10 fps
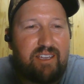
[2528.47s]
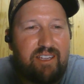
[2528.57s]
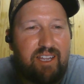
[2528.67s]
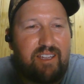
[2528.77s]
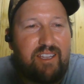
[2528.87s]

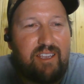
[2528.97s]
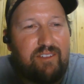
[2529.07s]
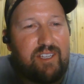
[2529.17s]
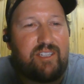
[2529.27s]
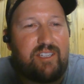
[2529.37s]

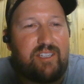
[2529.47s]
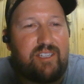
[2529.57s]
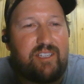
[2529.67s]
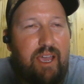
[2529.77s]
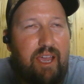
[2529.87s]
Kieveston,
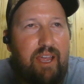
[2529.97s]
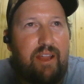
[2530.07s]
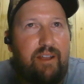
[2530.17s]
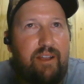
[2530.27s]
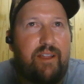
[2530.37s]

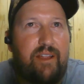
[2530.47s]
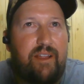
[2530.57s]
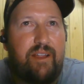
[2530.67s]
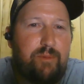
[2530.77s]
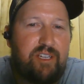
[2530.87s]
and it
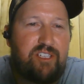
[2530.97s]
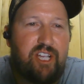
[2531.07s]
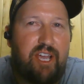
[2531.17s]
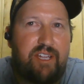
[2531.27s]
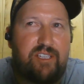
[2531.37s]

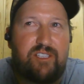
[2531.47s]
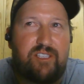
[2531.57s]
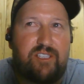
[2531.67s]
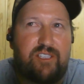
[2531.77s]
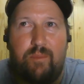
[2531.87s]
changed
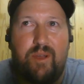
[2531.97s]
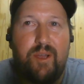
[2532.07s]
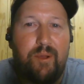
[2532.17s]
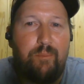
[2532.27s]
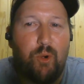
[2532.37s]
from
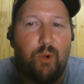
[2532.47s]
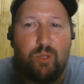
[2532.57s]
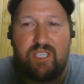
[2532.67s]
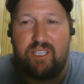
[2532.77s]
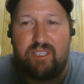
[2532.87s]
bulls
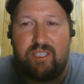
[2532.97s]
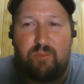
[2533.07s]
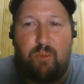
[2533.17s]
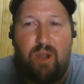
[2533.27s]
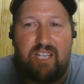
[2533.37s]
at this
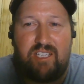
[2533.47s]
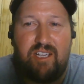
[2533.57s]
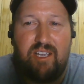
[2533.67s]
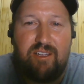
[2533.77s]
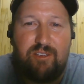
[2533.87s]
price
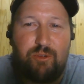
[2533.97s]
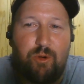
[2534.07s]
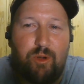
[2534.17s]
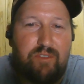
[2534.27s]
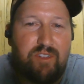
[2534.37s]
to all
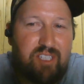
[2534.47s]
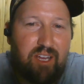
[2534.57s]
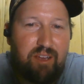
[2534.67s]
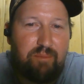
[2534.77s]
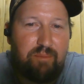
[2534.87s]
of a
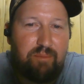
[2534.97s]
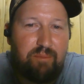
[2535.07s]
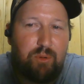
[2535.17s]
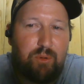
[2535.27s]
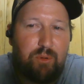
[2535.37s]
sudden bulls
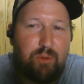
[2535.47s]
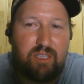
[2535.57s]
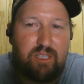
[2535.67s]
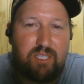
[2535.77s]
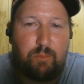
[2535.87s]
at this
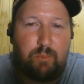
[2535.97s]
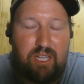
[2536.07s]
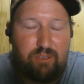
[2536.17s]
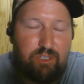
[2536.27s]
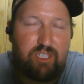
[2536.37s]
price, which
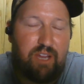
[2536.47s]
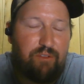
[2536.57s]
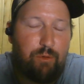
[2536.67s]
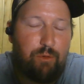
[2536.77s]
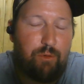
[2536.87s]
everyone was
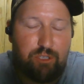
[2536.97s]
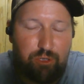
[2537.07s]
doing.